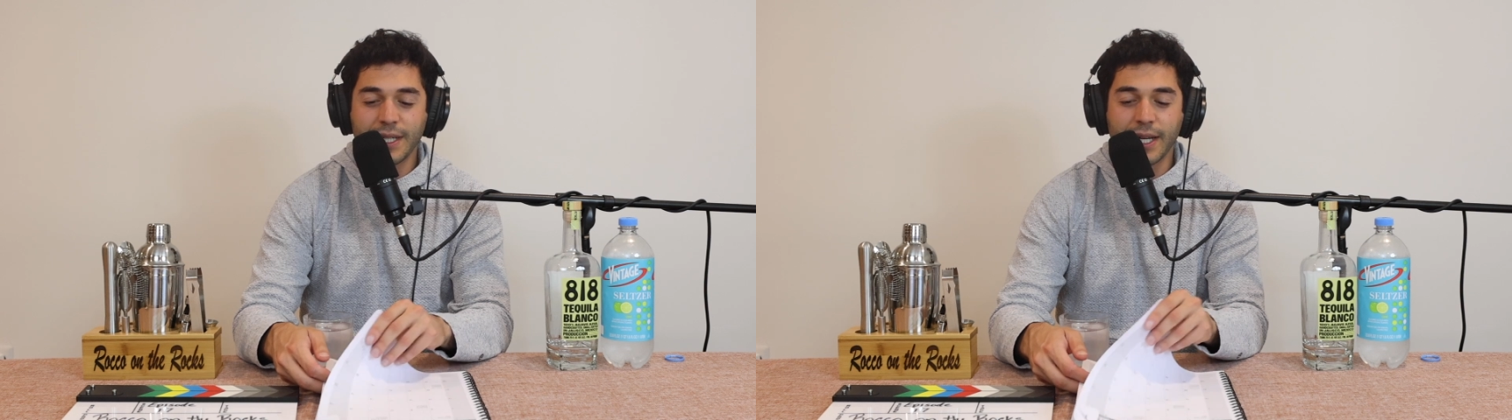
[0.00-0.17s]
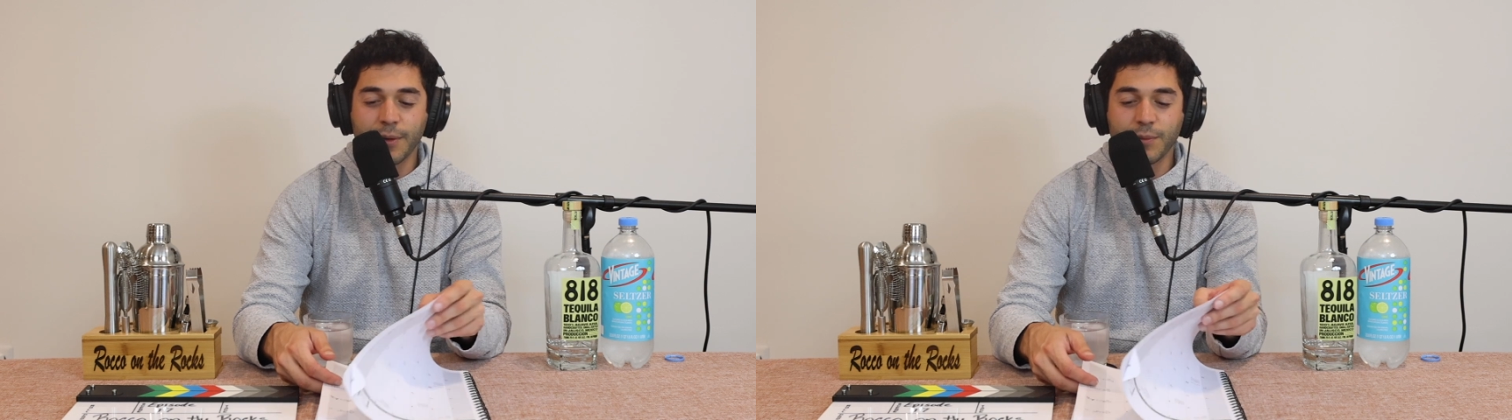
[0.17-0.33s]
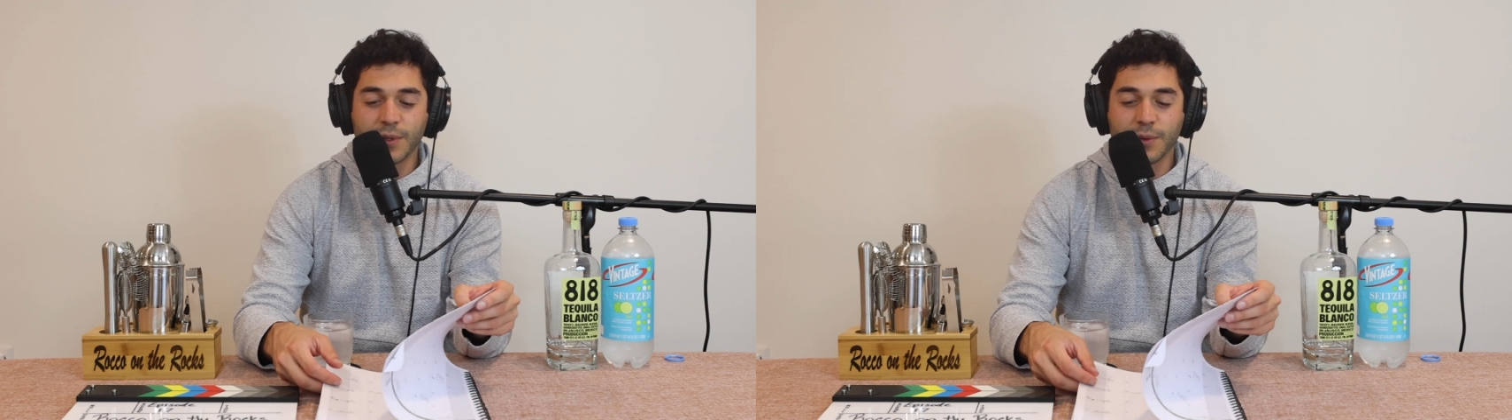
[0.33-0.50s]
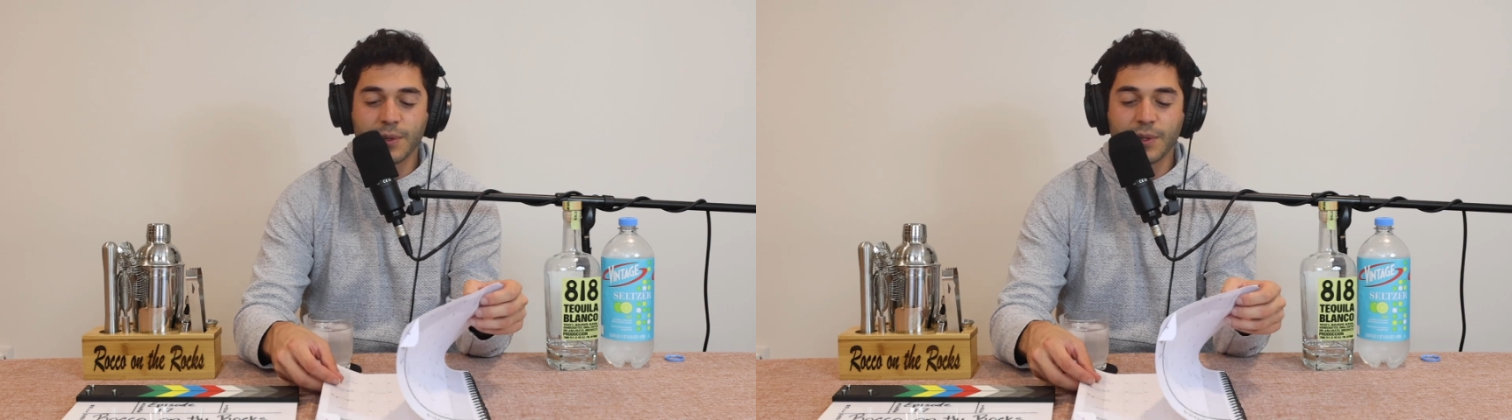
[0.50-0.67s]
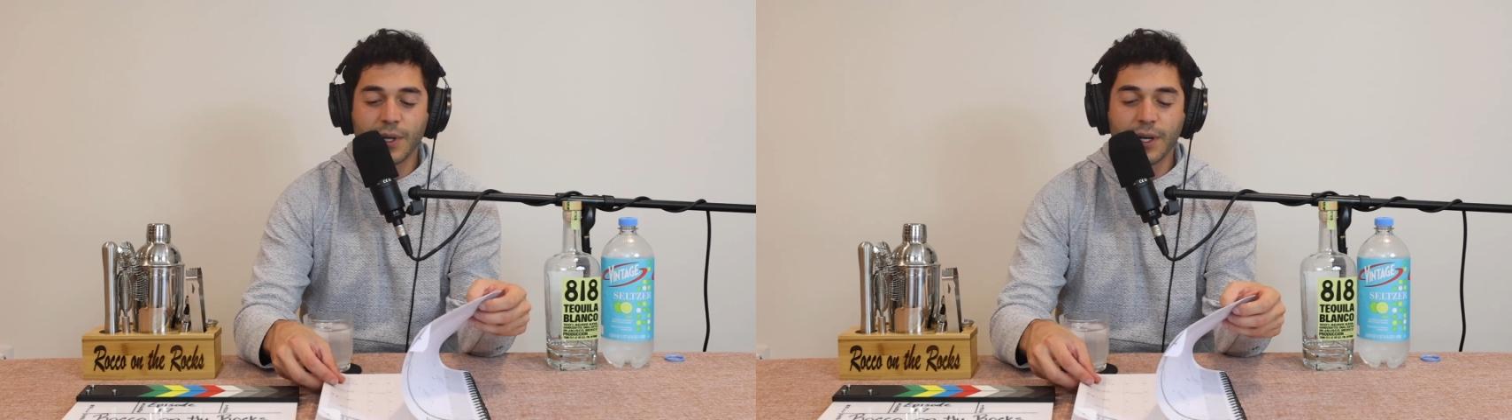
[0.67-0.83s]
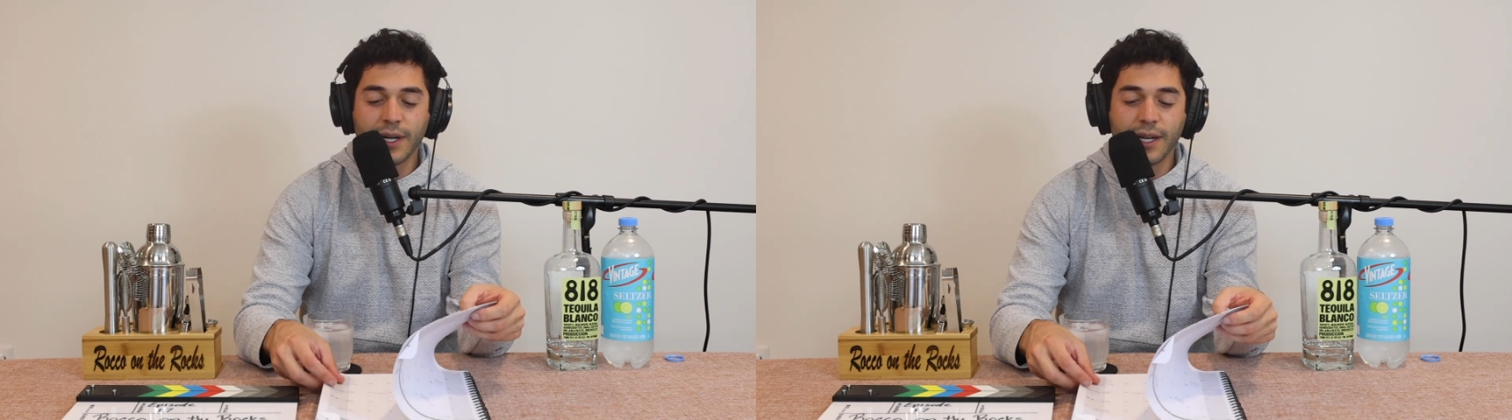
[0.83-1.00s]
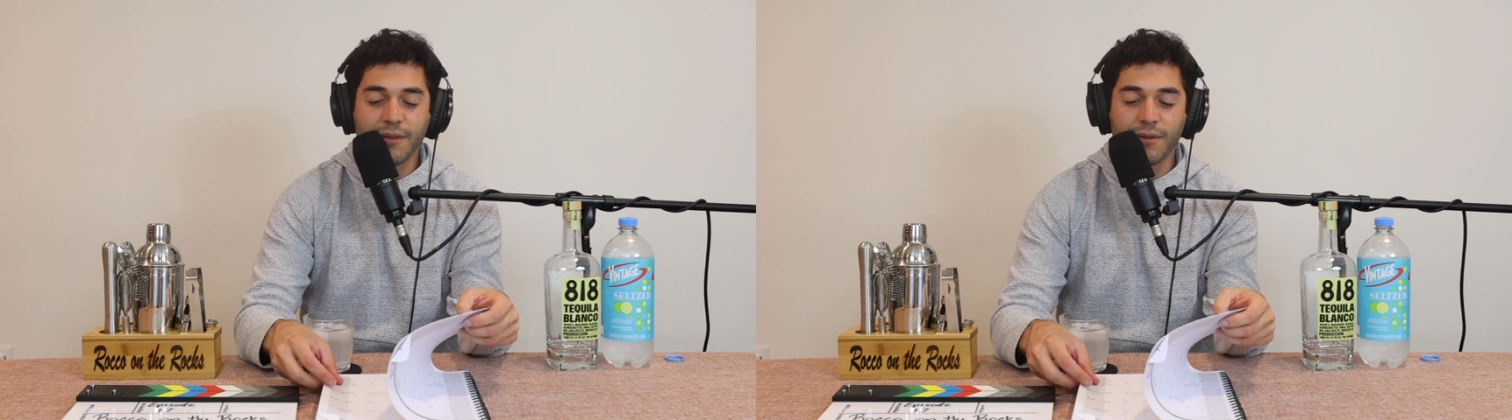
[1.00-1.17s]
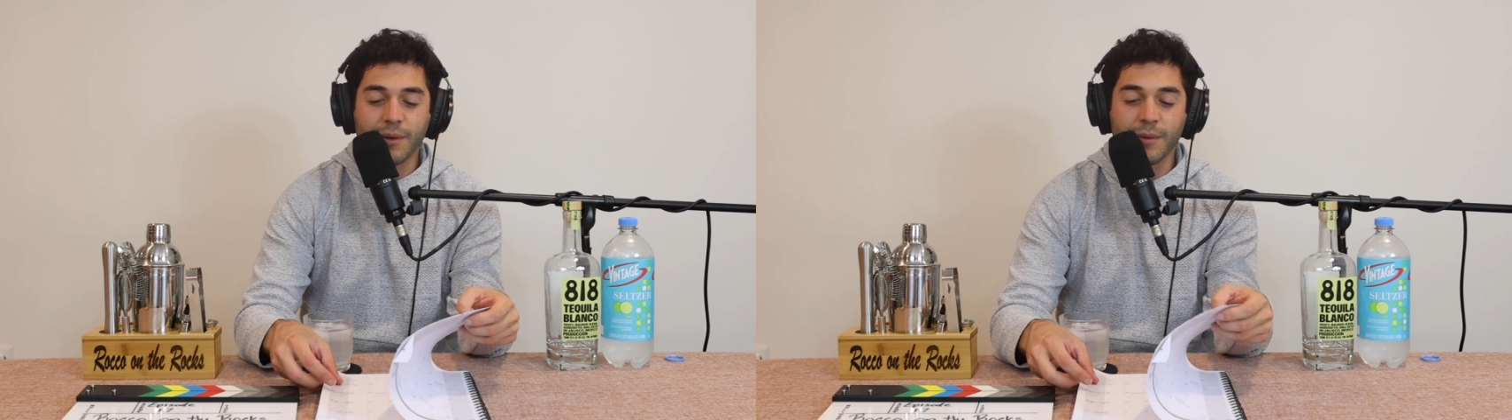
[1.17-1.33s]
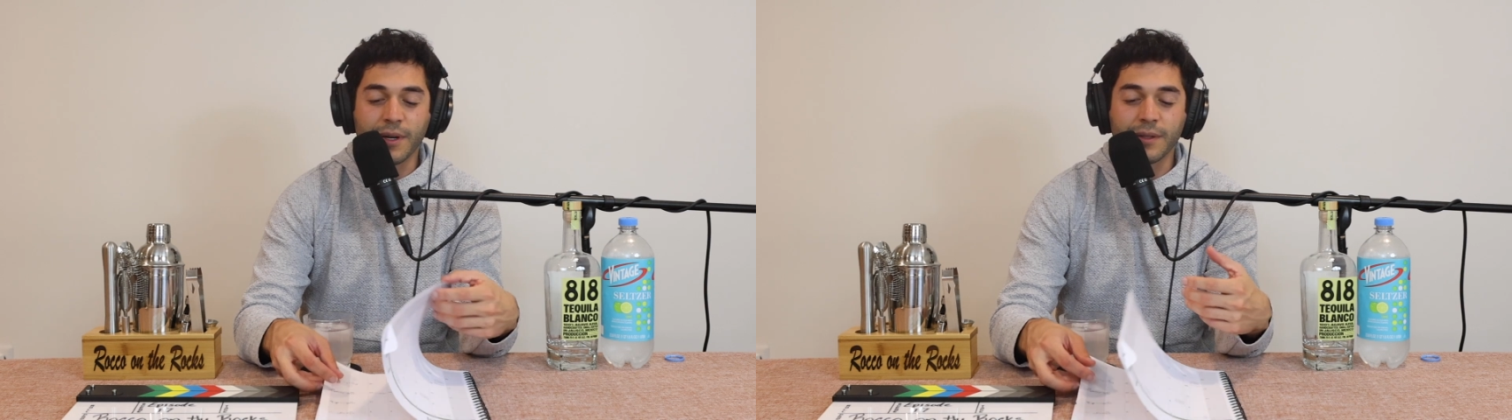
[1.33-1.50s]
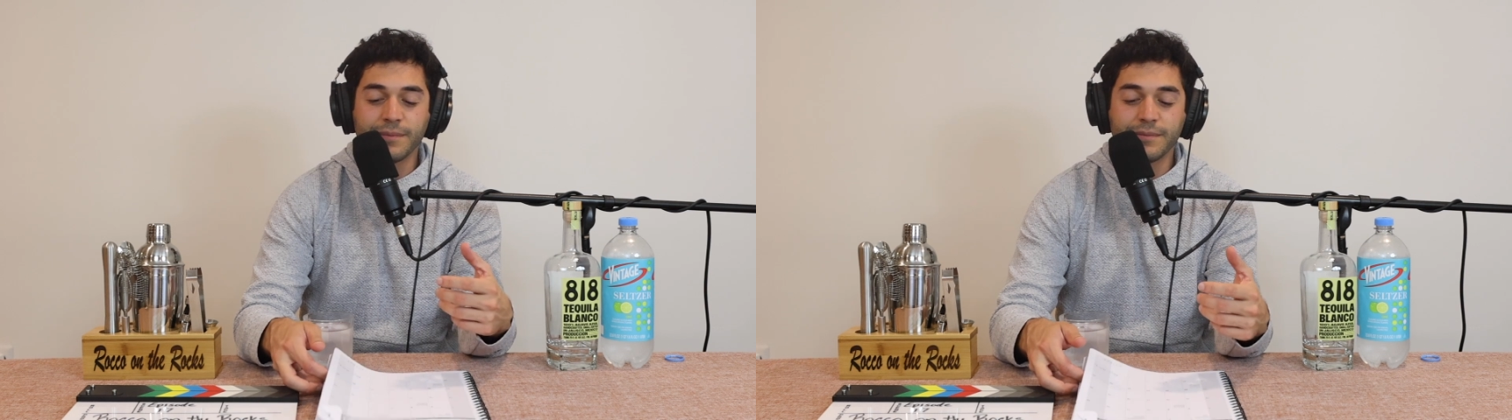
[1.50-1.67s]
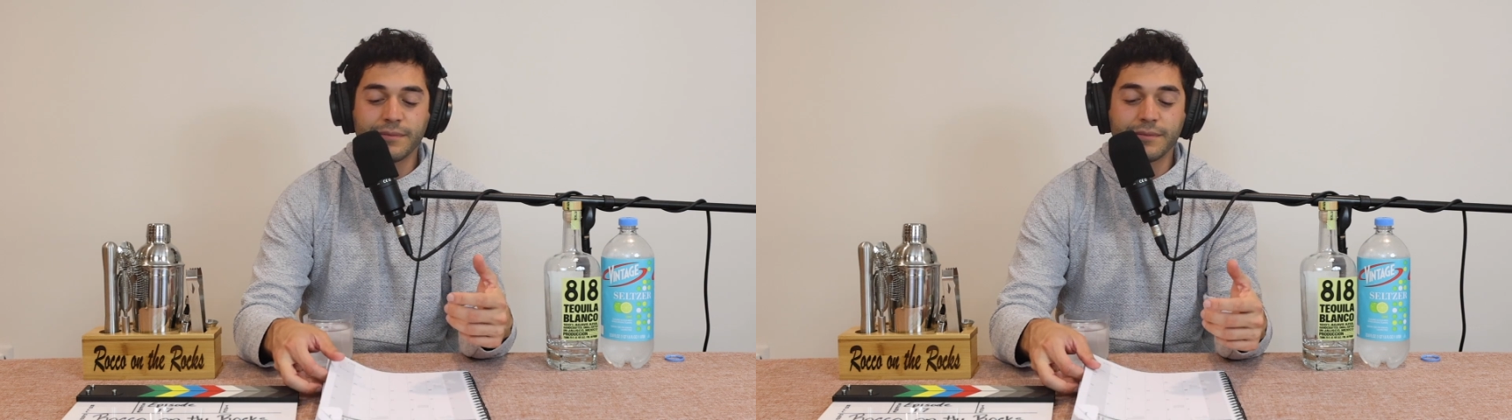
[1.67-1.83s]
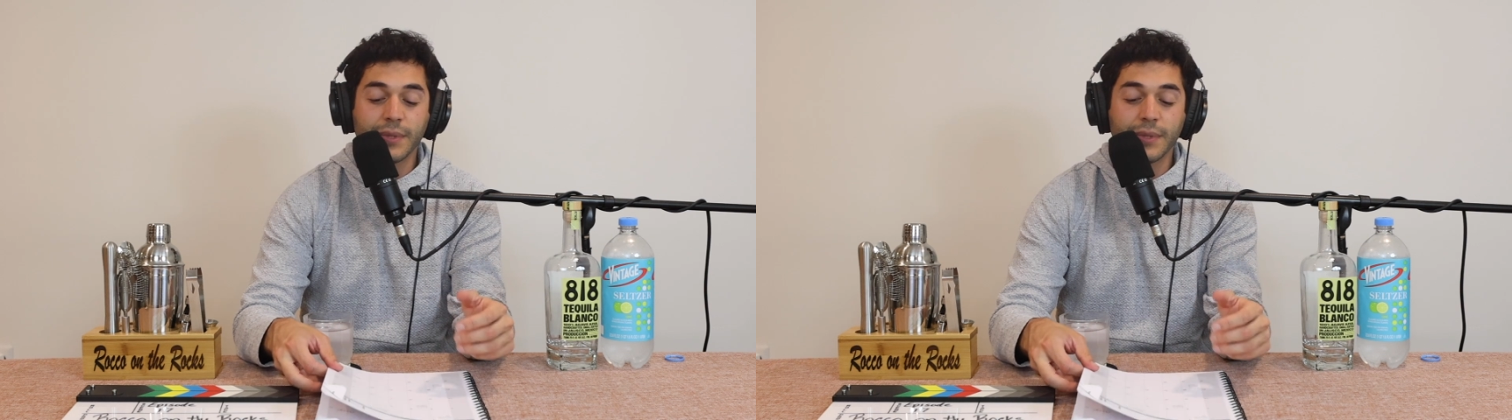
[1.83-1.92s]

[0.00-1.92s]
I'm so sorry, everyone.